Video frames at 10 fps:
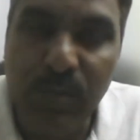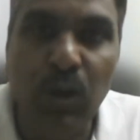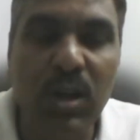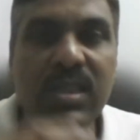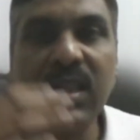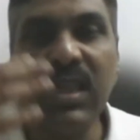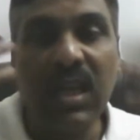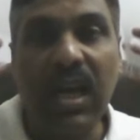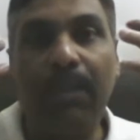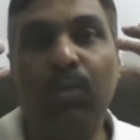because
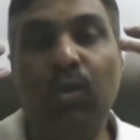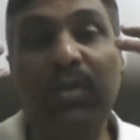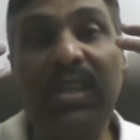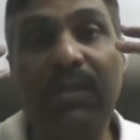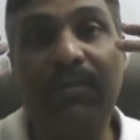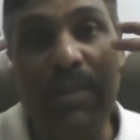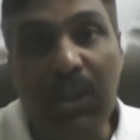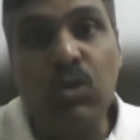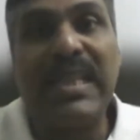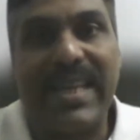a movie is a
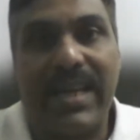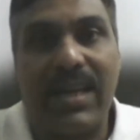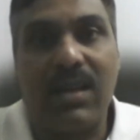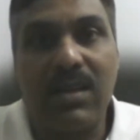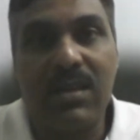visual thing.